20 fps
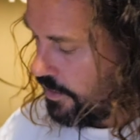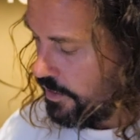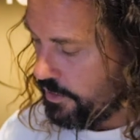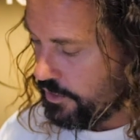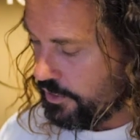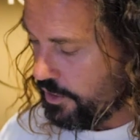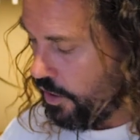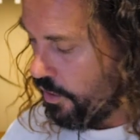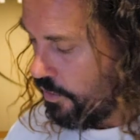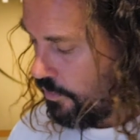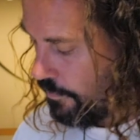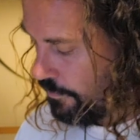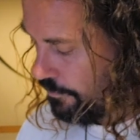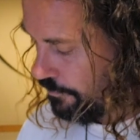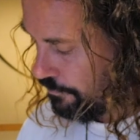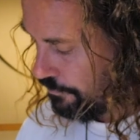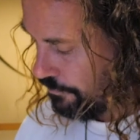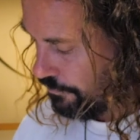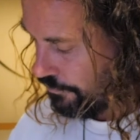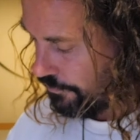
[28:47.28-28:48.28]
So
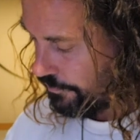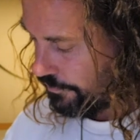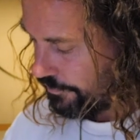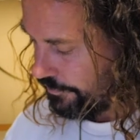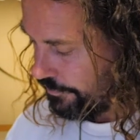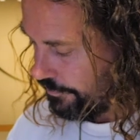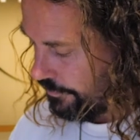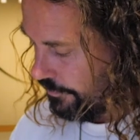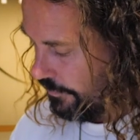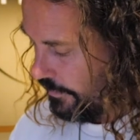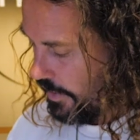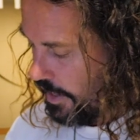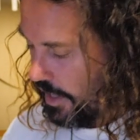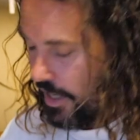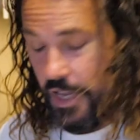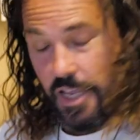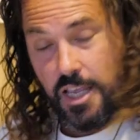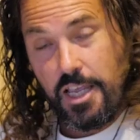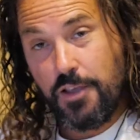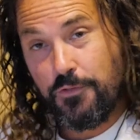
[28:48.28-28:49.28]

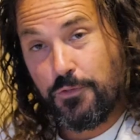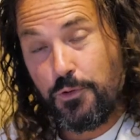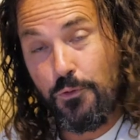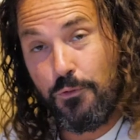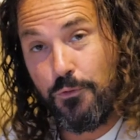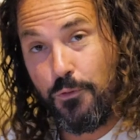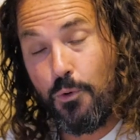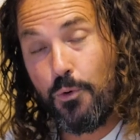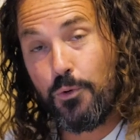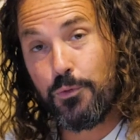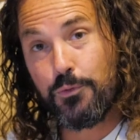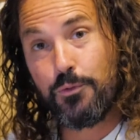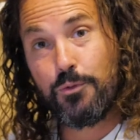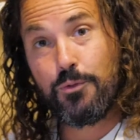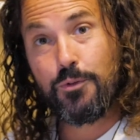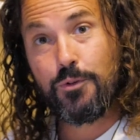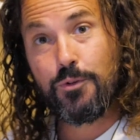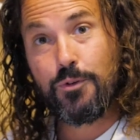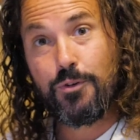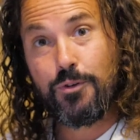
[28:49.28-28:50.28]
if your fourth
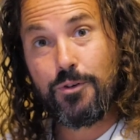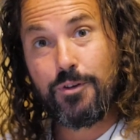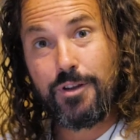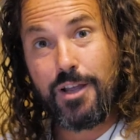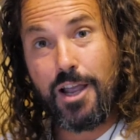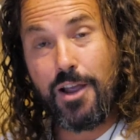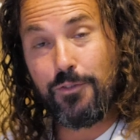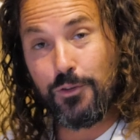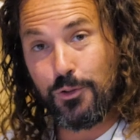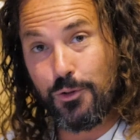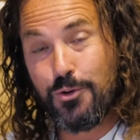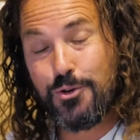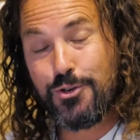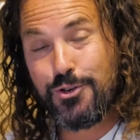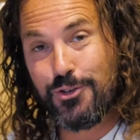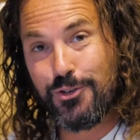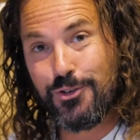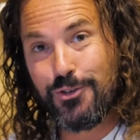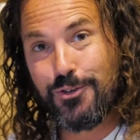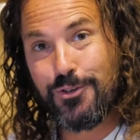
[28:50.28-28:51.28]

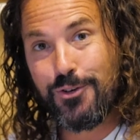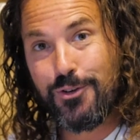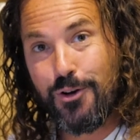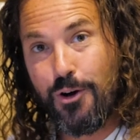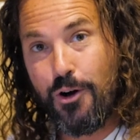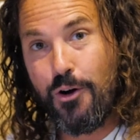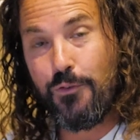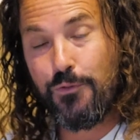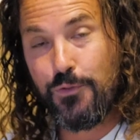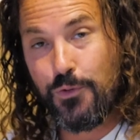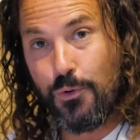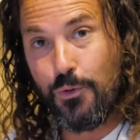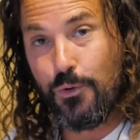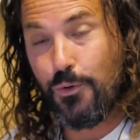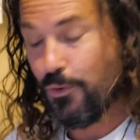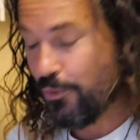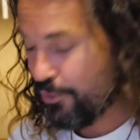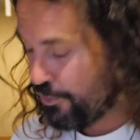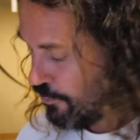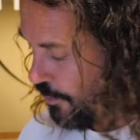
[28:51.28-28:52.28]
evolution of
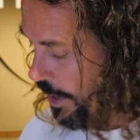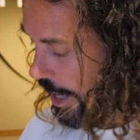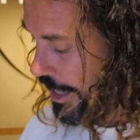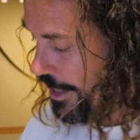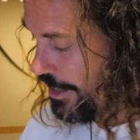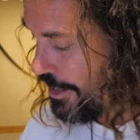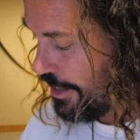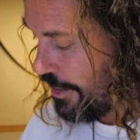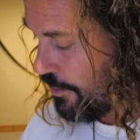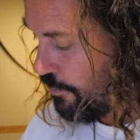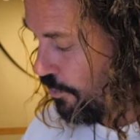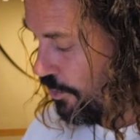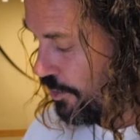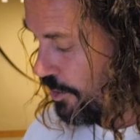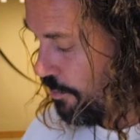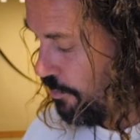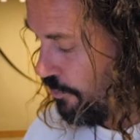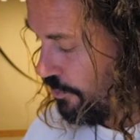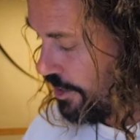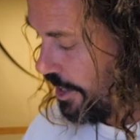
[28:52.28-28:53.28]
your strategy was
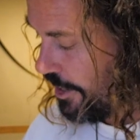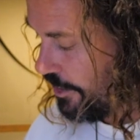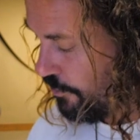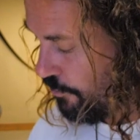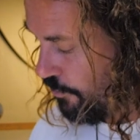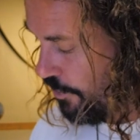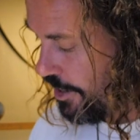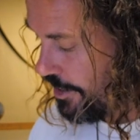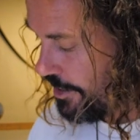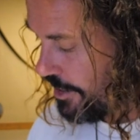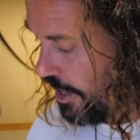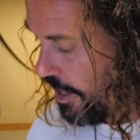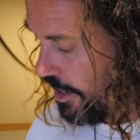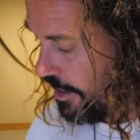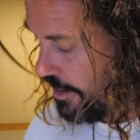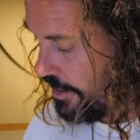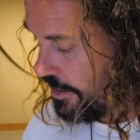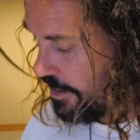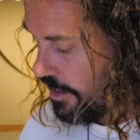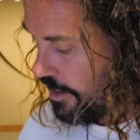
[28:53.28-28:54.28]
to present to
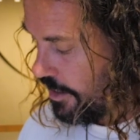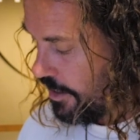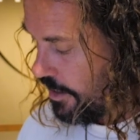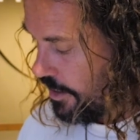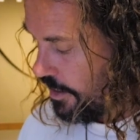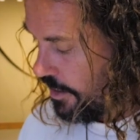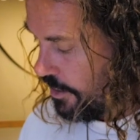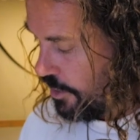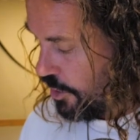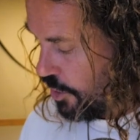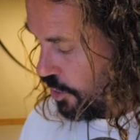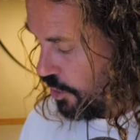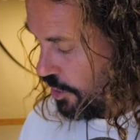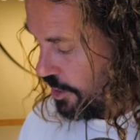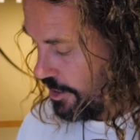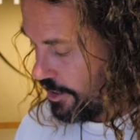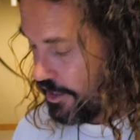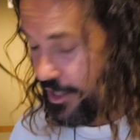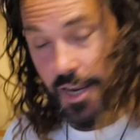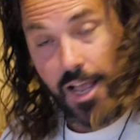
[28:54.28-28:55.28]
retailers, you got
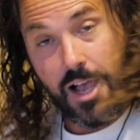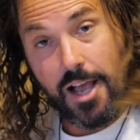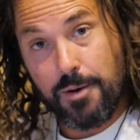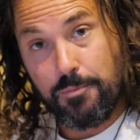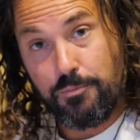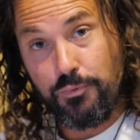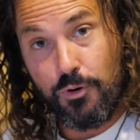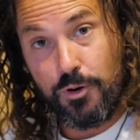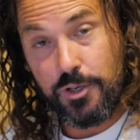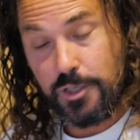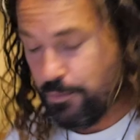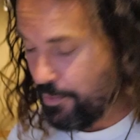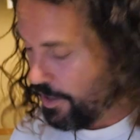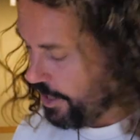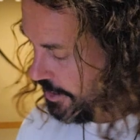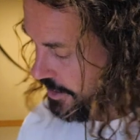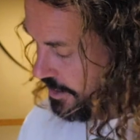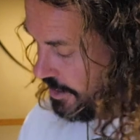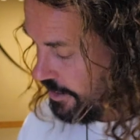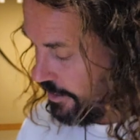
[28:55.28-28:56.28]
to start
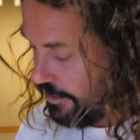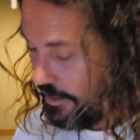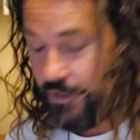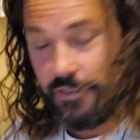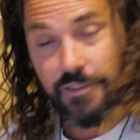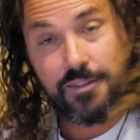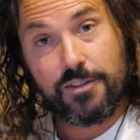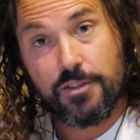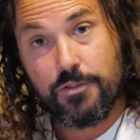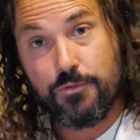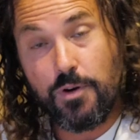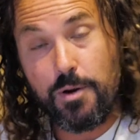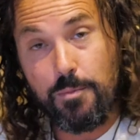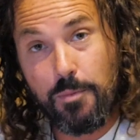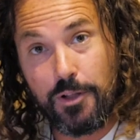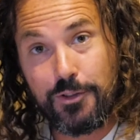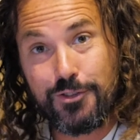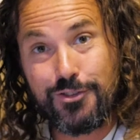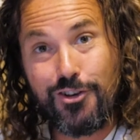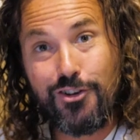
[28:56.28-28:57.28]
prospecting 3
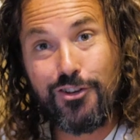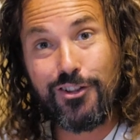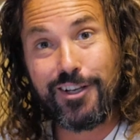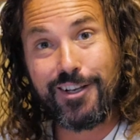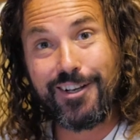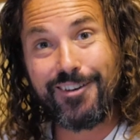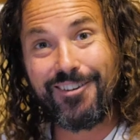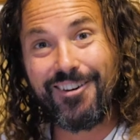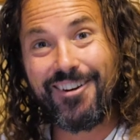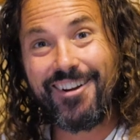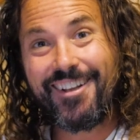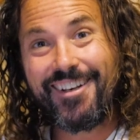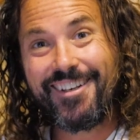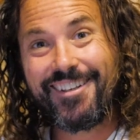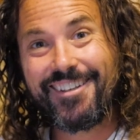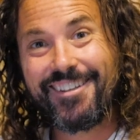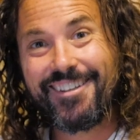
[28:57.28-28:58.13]
months earlier, right?